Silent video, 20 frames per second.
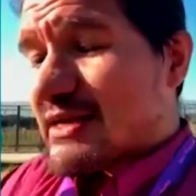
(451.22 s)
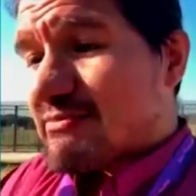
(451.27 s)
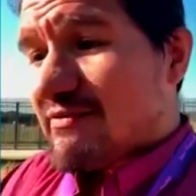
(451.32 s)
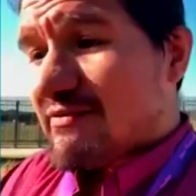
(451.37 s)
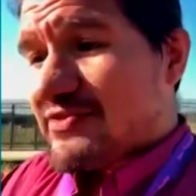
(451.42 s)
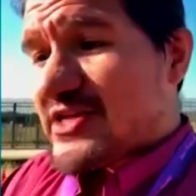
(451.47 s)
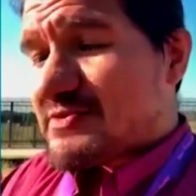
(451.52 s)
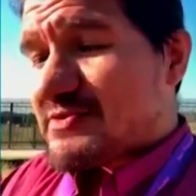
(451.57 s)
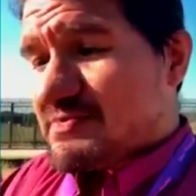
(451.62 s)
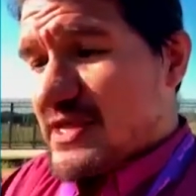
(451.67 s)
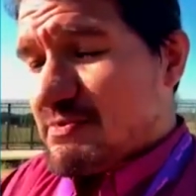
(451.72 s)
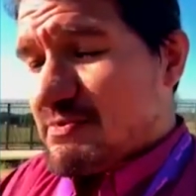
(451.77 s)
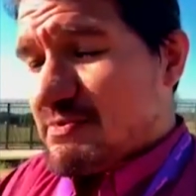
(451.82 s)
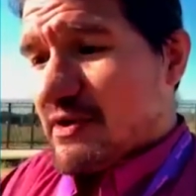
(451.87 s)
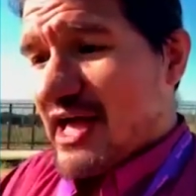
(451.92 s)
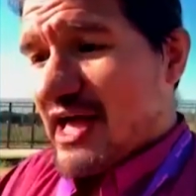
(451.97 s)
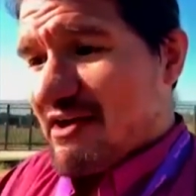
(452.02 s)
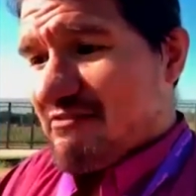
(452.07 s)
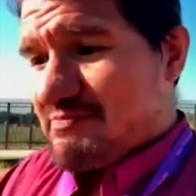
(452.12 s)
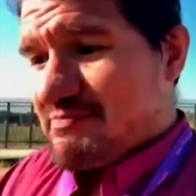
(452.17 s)
some of these
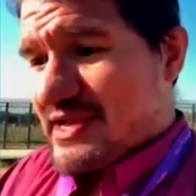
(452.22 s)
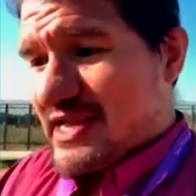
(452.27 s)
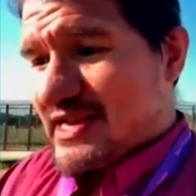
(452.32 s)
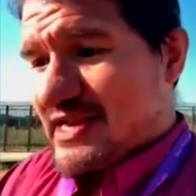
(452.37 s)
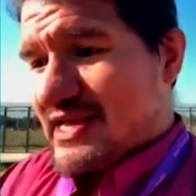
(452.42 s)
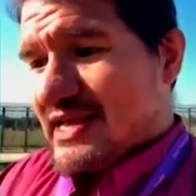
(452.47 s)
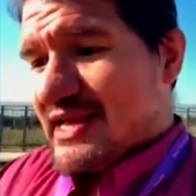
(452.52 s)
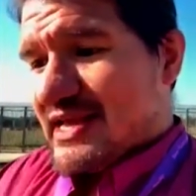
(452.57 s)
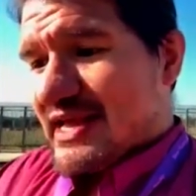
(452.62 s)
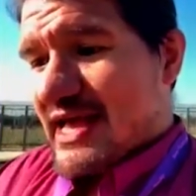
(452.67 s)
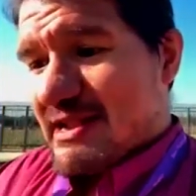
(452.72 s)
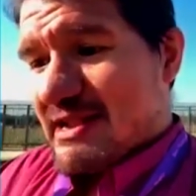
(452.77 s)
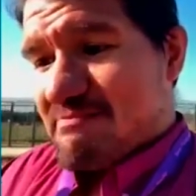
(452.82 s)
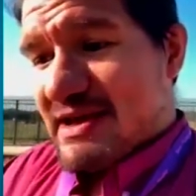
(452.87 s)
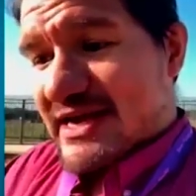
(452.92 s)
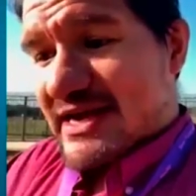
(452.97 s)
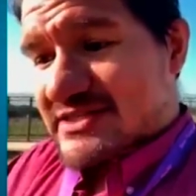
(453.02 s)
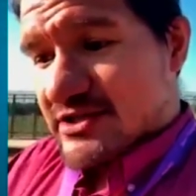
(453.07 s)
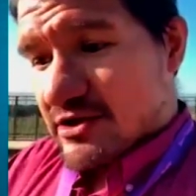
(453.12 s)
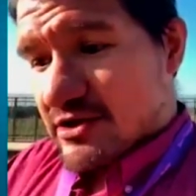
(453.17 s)
people have been
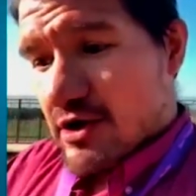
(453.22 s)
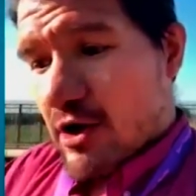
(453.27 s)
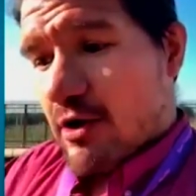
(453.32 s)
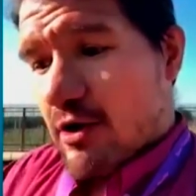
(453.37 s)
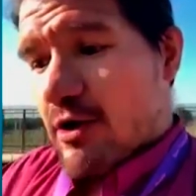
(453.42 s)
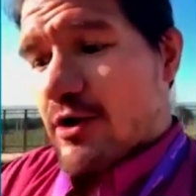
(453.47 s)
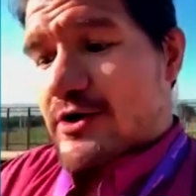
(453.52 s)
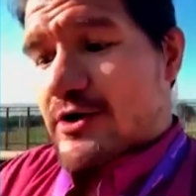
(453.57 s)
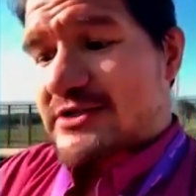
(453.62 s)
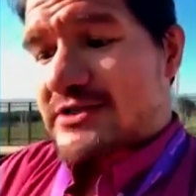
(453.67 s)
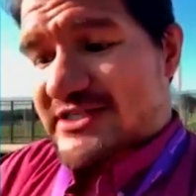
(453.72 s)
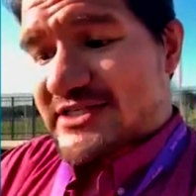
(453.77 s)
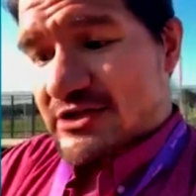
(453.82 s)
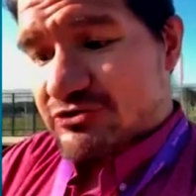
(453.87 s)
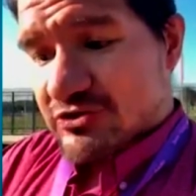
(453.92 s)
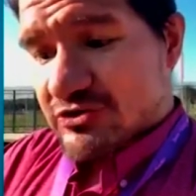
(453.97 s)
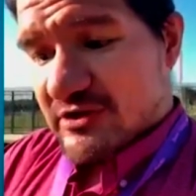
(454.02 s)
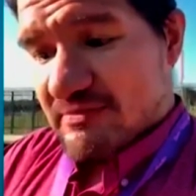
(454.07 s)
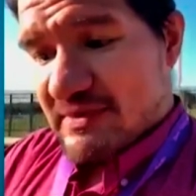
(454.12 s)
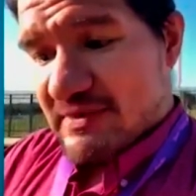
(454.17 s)
in Mexico or in
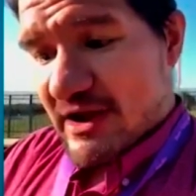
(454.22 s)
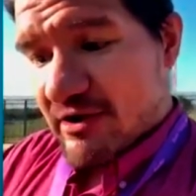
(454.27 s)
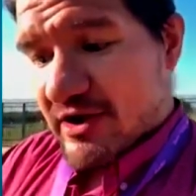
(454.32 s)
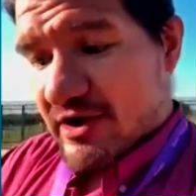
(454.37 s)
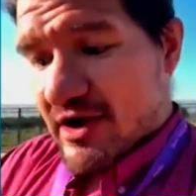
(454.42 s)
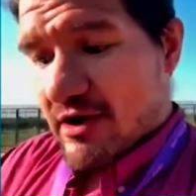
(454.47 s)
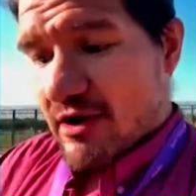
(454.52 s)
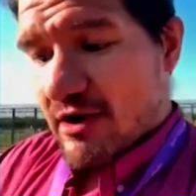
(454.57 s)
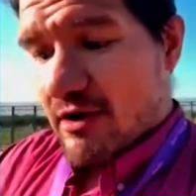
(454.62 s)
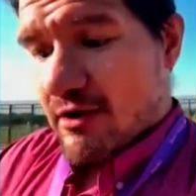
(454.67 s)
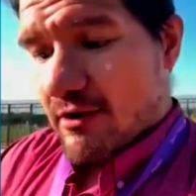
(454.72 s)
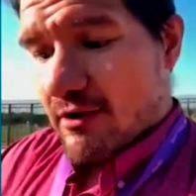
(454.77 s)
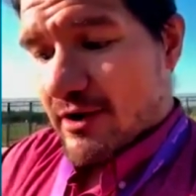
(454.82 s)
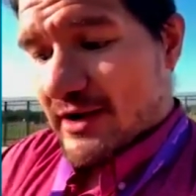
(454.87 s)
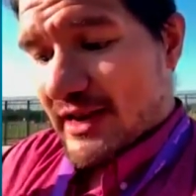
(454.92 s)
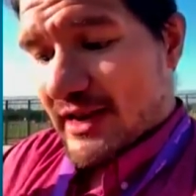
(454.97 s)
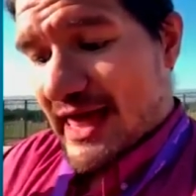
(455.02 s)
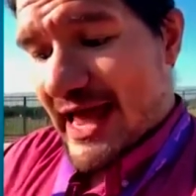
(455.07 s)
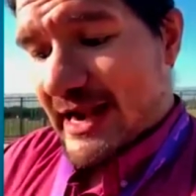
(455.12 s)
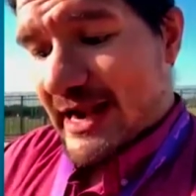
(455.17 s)
Central America
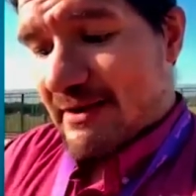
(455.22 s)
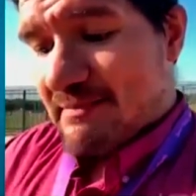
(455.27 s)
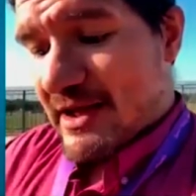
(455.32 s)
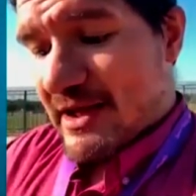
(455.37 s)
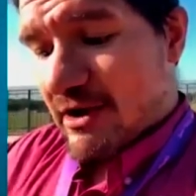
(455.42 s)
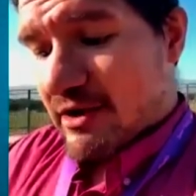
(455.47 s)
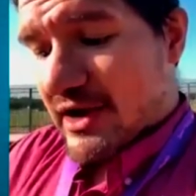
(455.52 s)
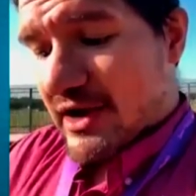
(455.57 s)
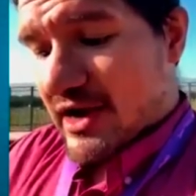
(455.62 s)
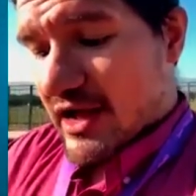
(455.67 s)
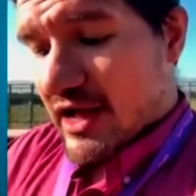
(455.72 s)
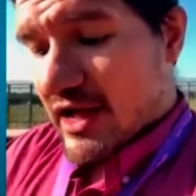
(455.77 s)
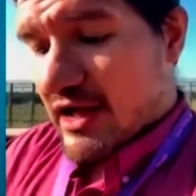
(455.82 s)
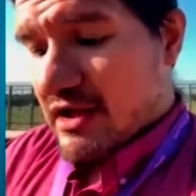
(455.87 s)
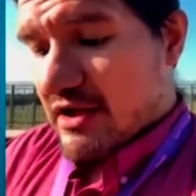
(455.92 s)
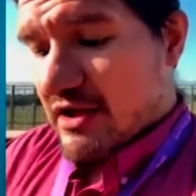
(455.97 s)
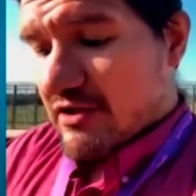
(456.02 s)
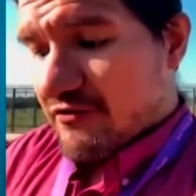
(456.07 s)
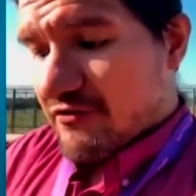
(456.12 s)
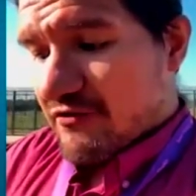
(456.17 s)
or in Latin
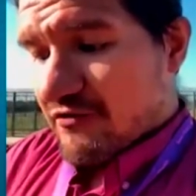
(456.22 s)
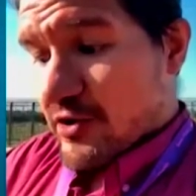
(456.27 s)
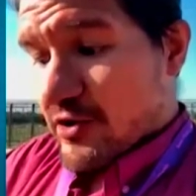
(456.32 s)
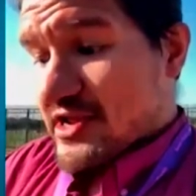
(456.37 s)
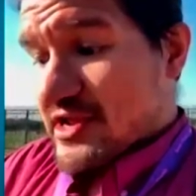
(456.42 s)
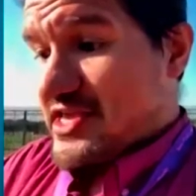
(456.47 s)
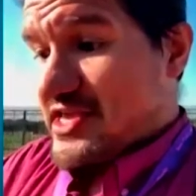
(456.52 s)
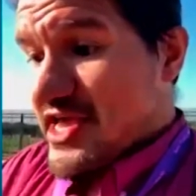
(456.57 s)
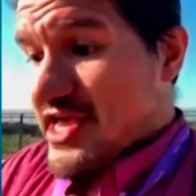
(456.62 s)
America for